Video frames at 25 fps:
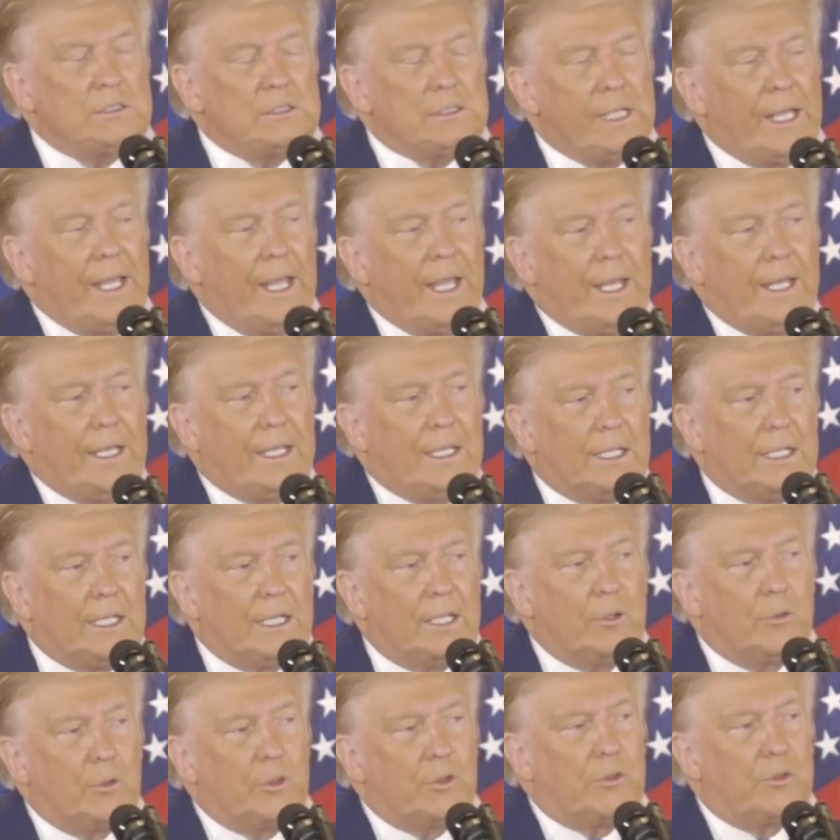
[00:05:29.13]
And
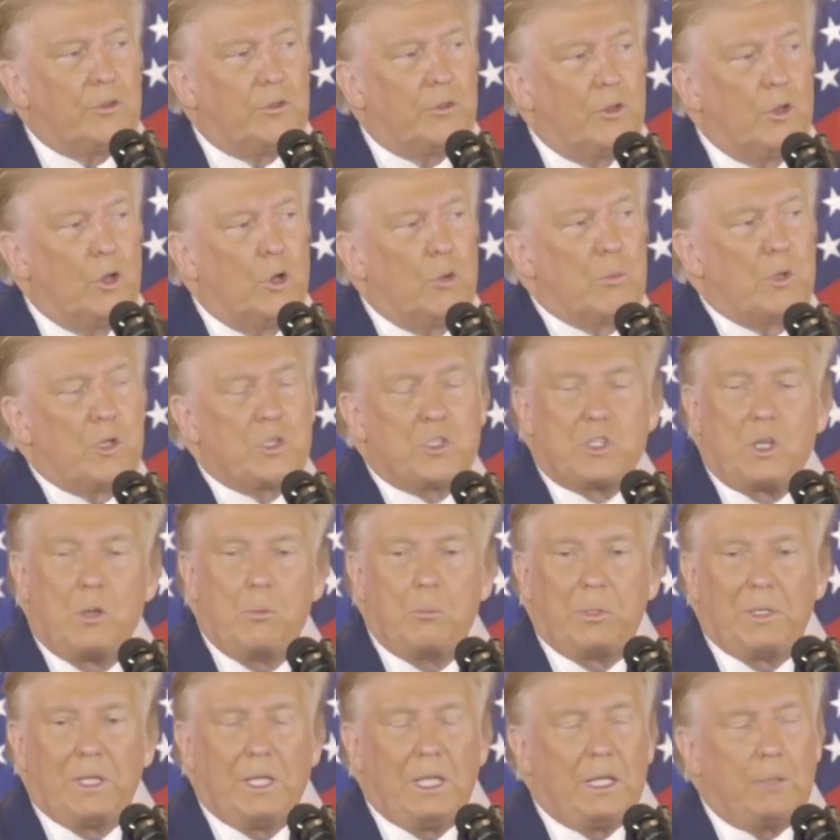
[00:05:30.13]
it was almost
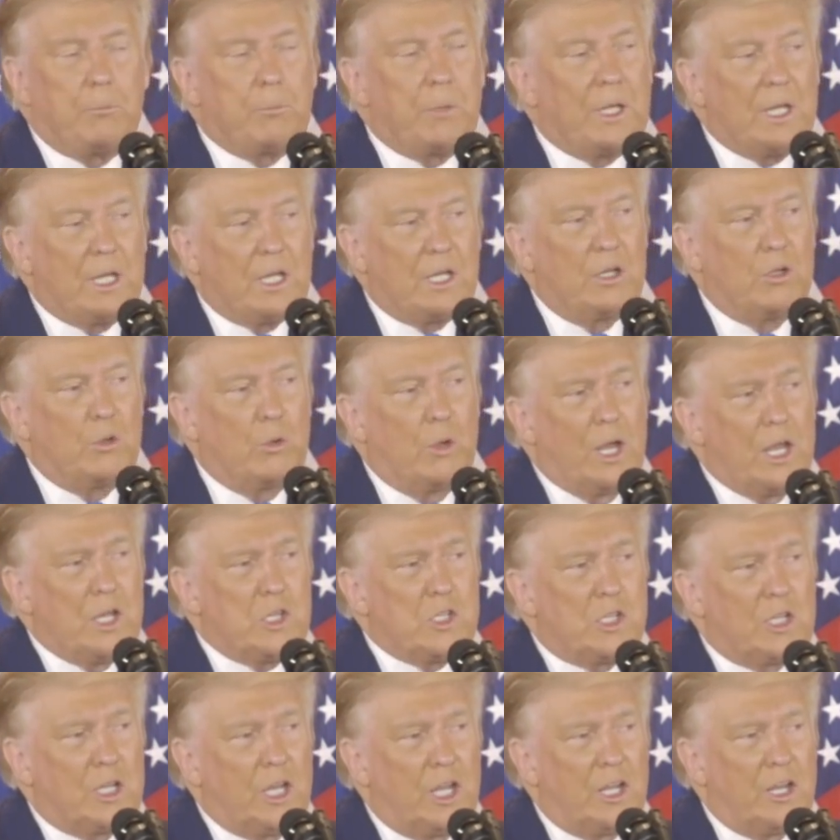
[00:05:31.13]
complete, but he
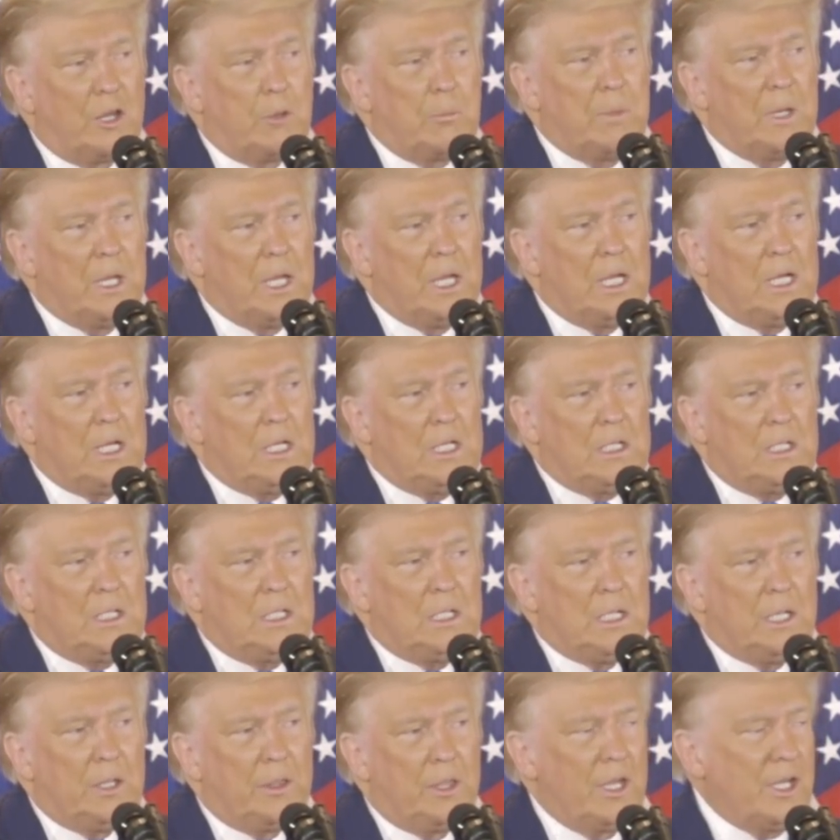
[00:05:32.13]
congratulated me.
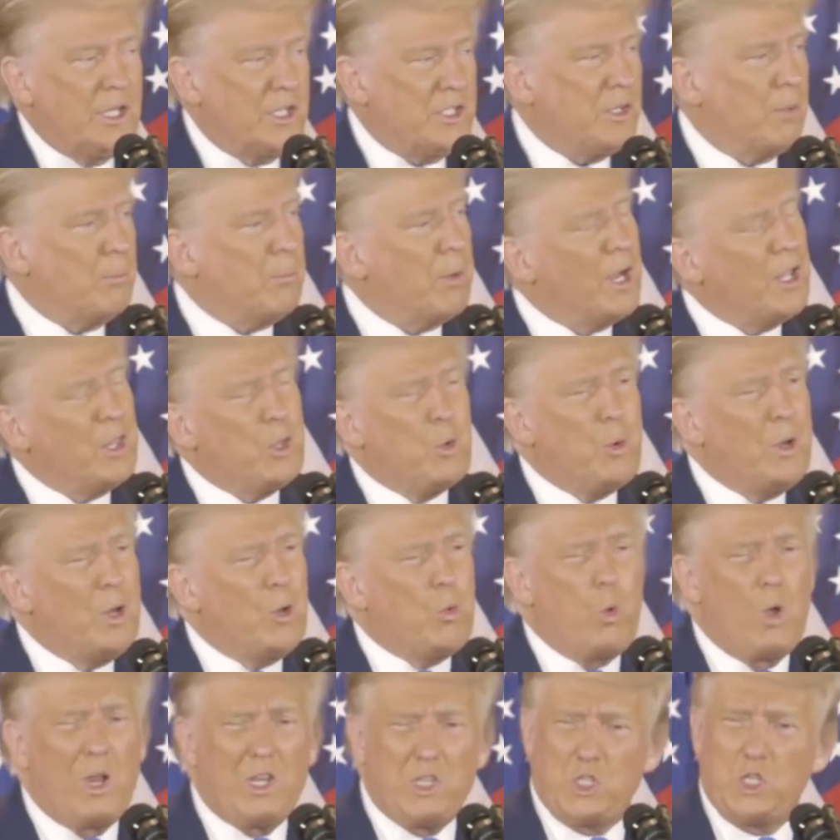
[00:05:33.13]
Then he said, by the way,
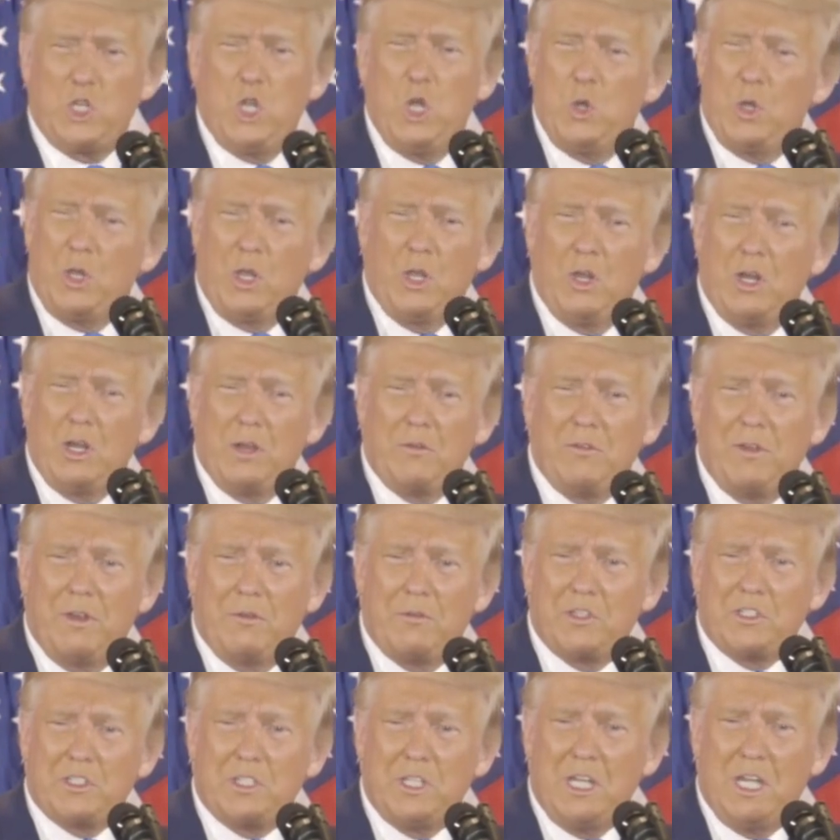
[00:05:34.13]
what's going on? I've
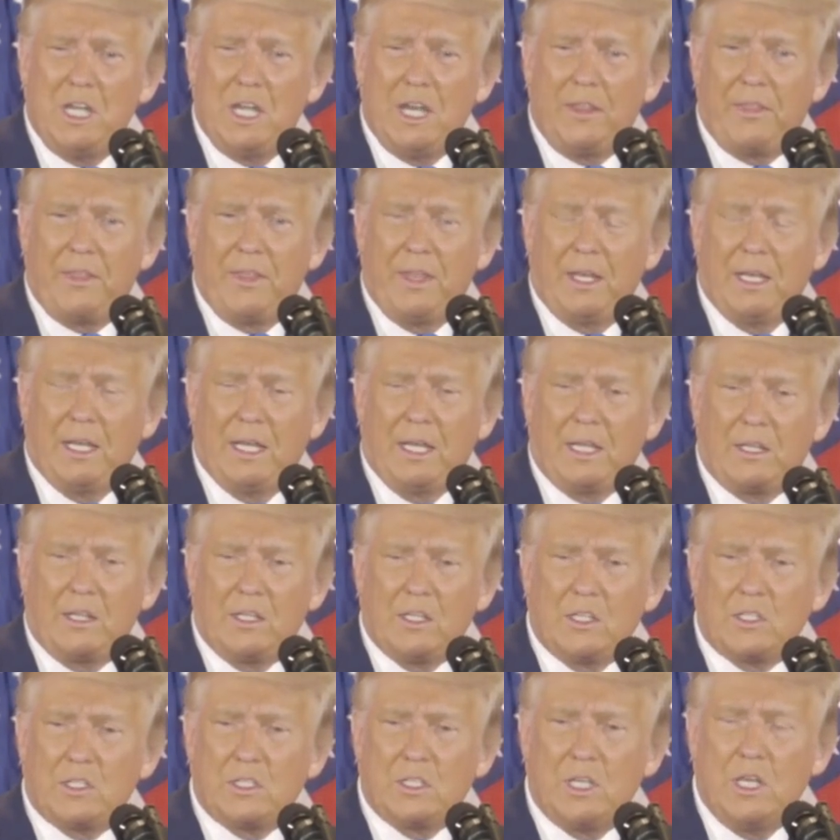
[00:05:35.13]
never seen anything like
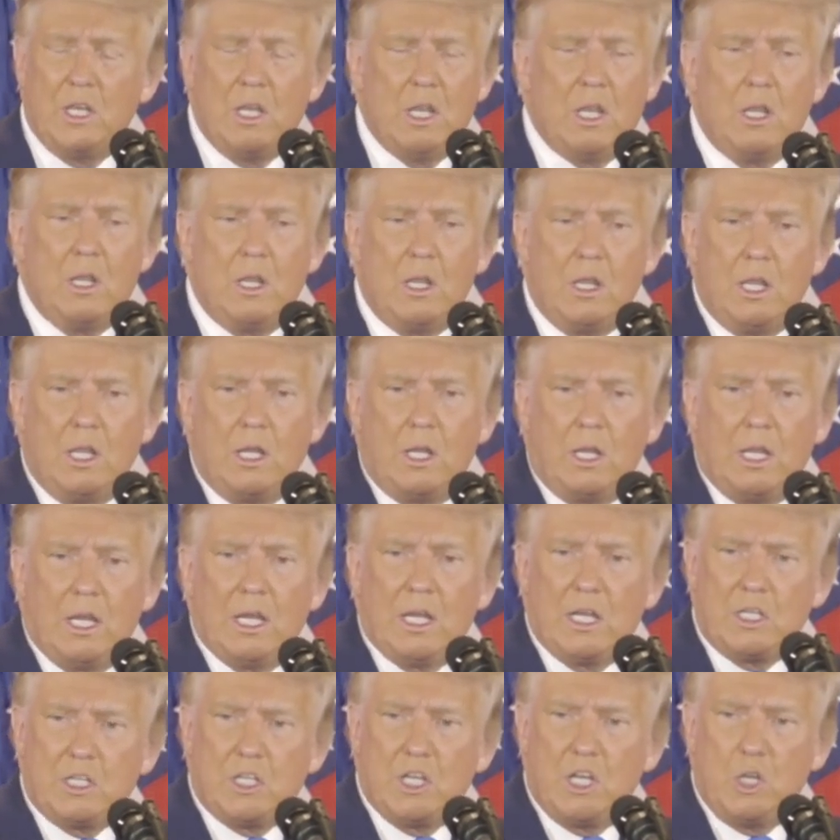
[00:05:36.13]
this. Can
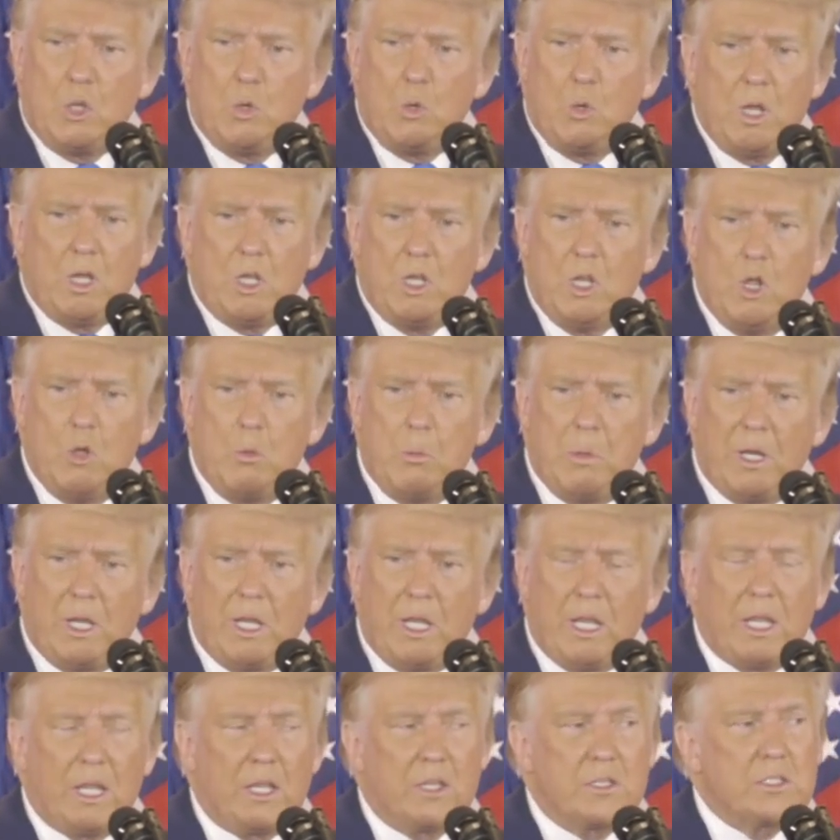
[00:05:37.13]
I tell you what? Nobody
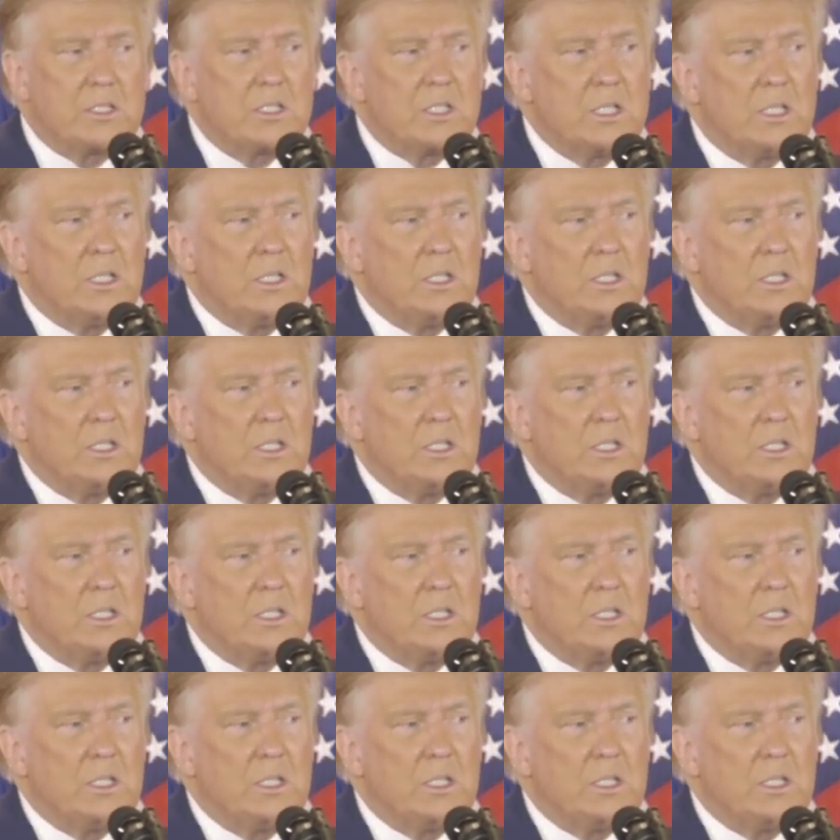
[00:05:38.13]
has.